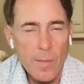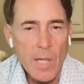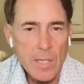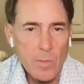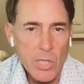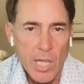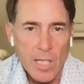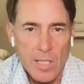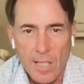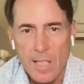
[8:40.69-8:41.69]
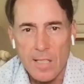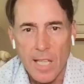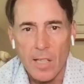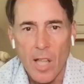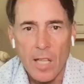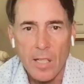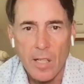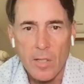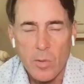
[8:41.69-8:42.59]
They made some changes at the deadline, kind yeah.